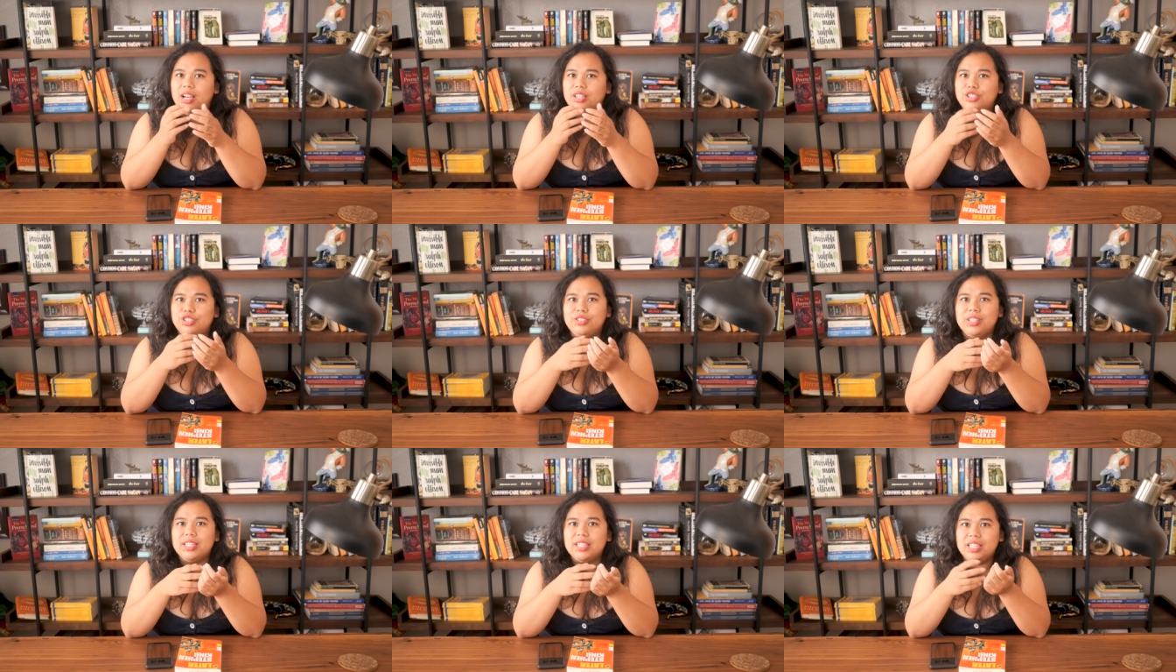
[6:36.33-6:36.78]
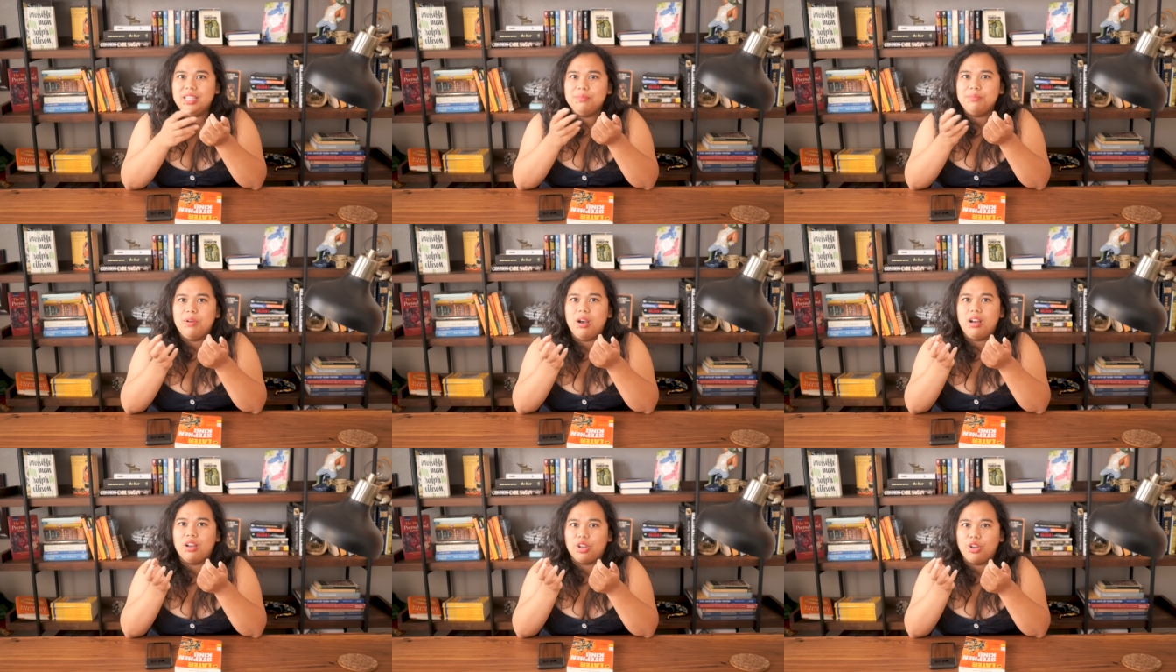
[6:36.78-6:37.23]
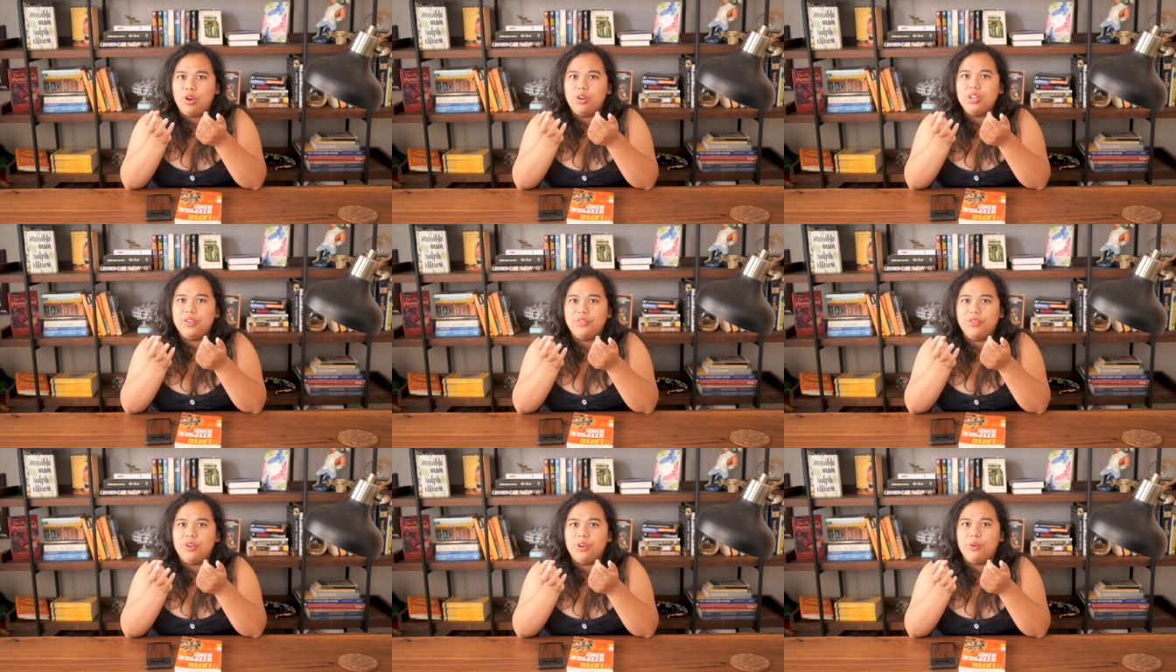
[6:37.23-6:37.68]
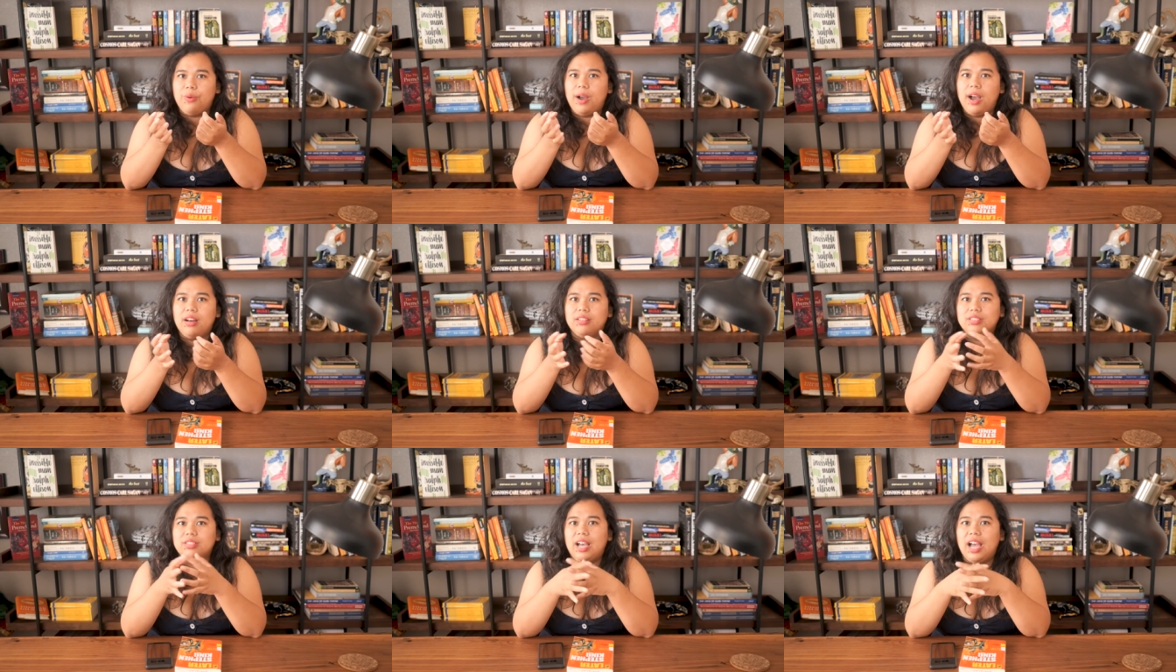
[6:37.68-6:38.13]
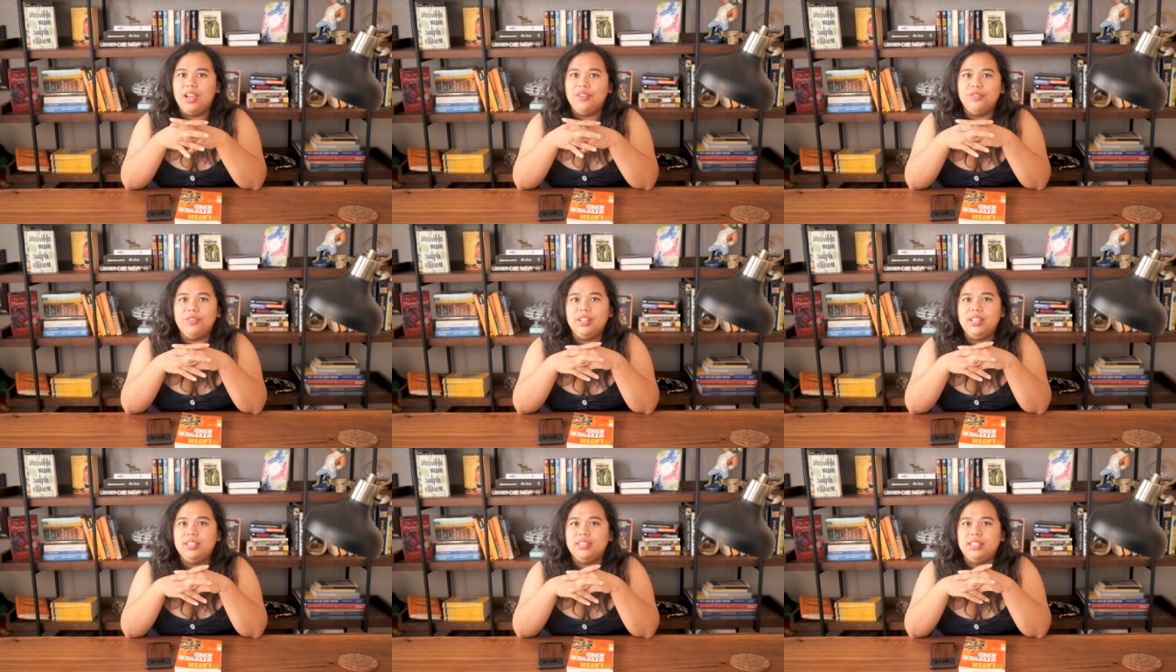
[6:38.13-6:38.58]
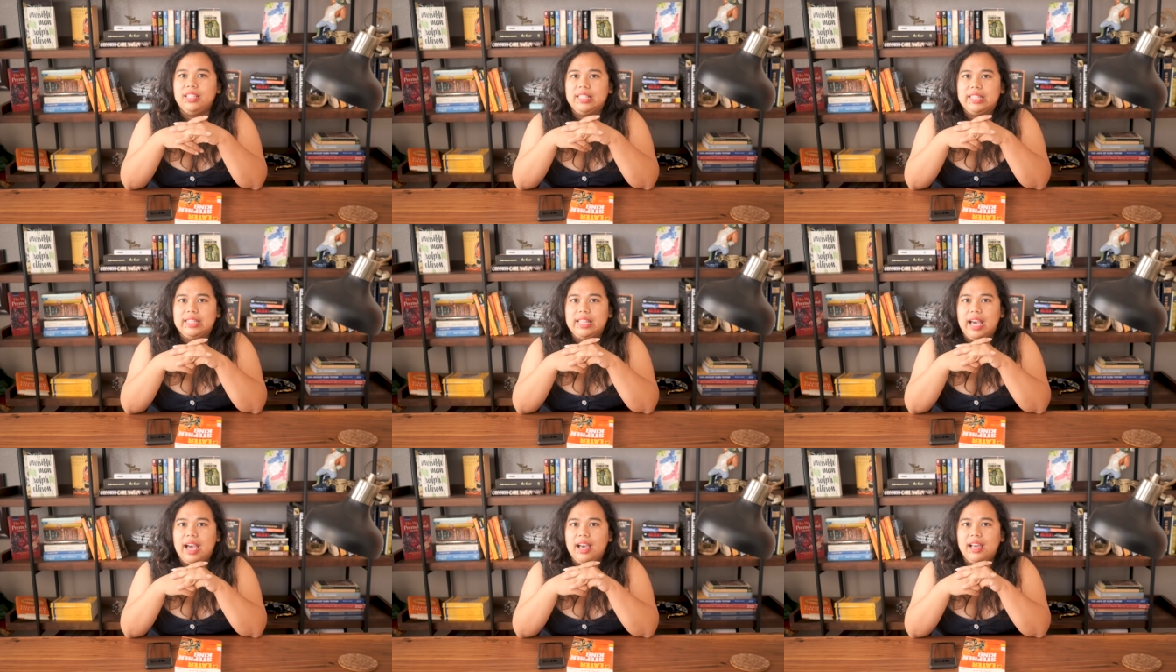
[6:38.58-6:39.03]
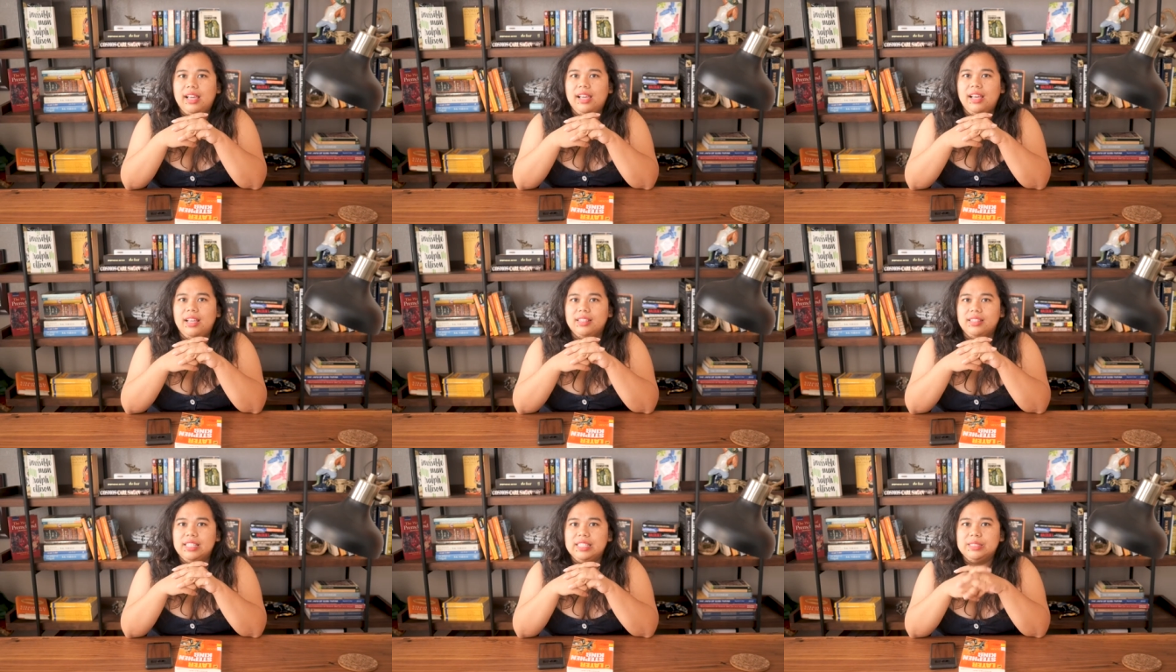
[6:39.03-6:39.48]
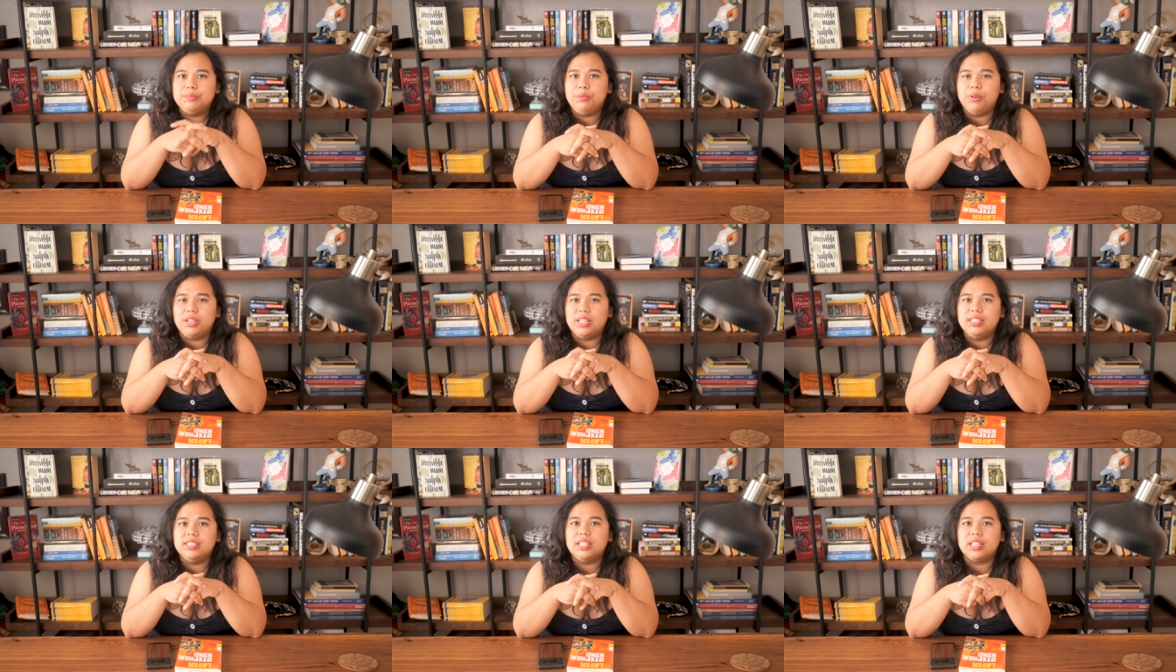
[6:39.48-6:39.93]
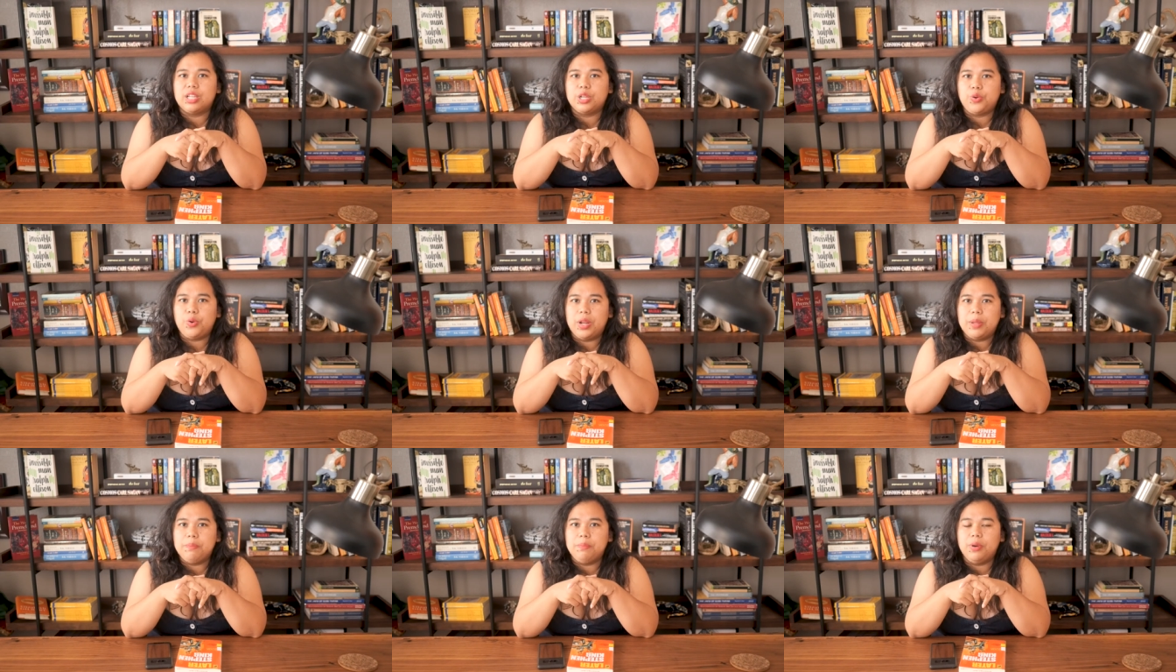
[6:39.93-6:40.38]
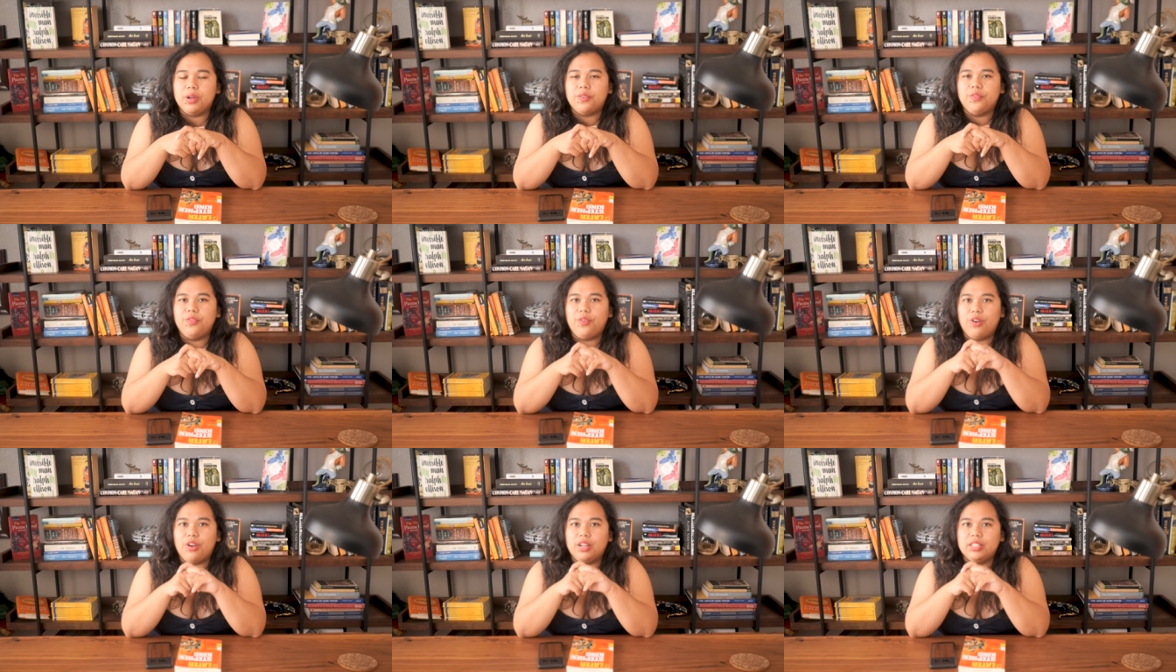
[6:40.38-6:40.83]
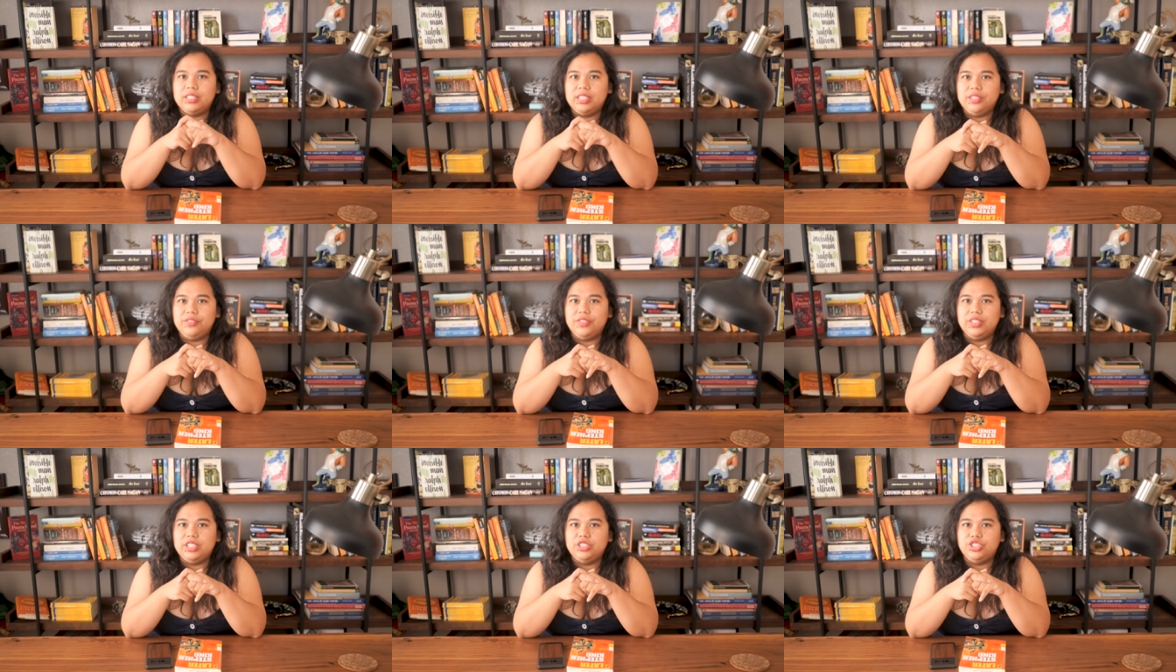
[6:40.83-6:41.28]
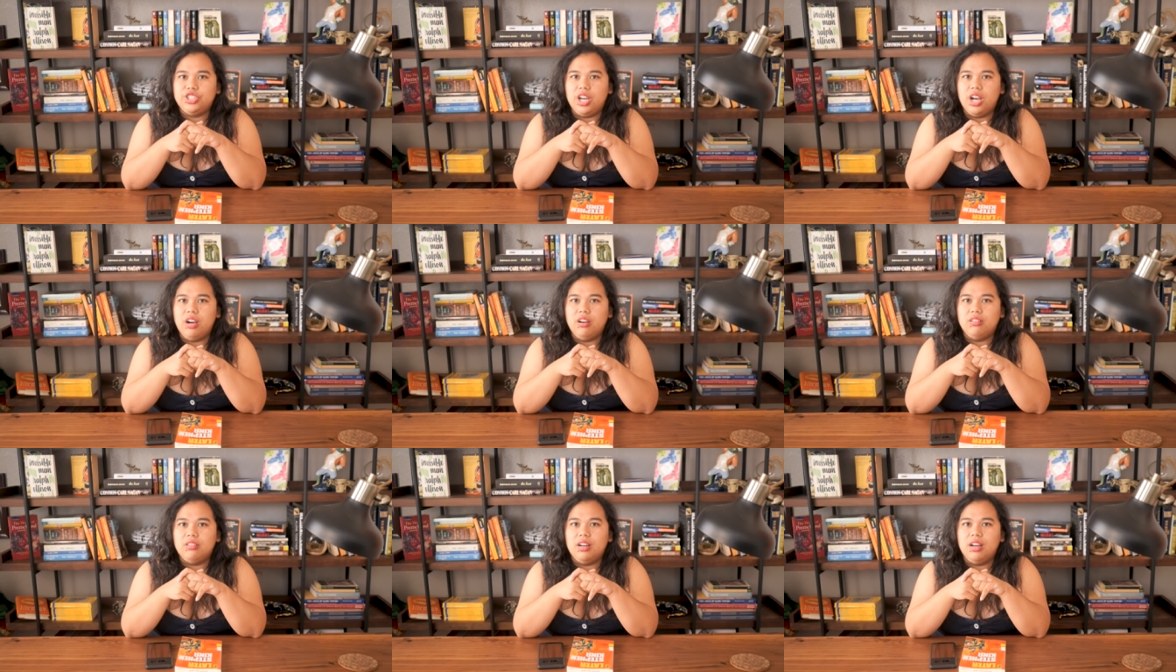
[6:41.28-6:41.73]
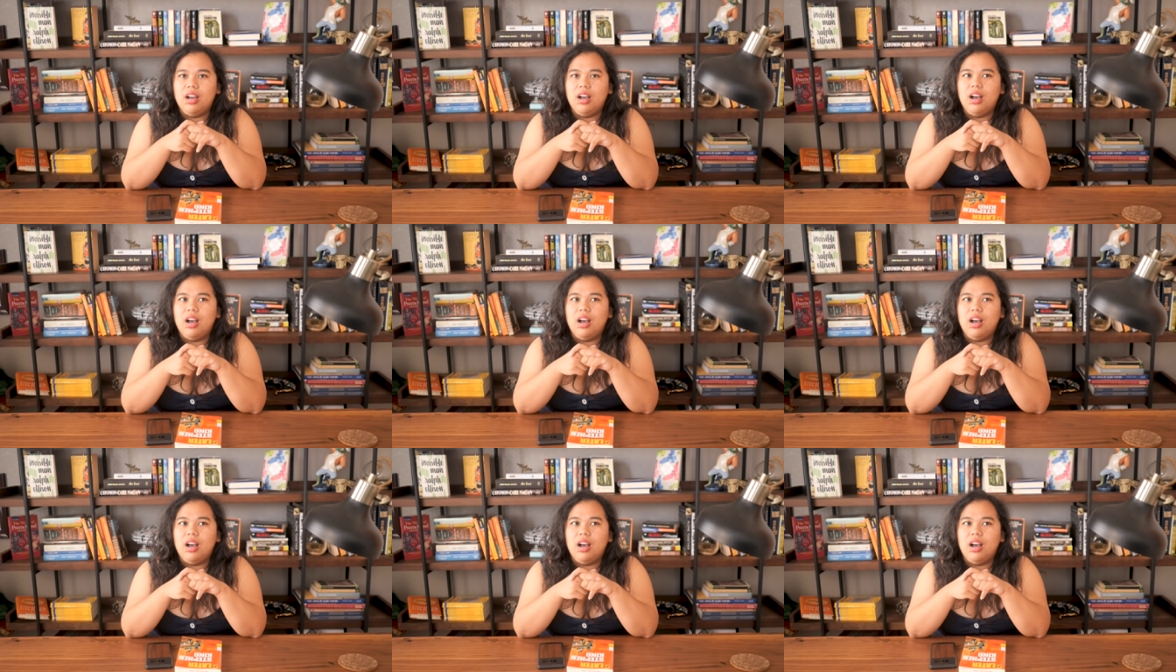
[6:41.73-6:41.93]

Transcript: You can keep on going for a while. So I really think that this book is a great book for our TV show.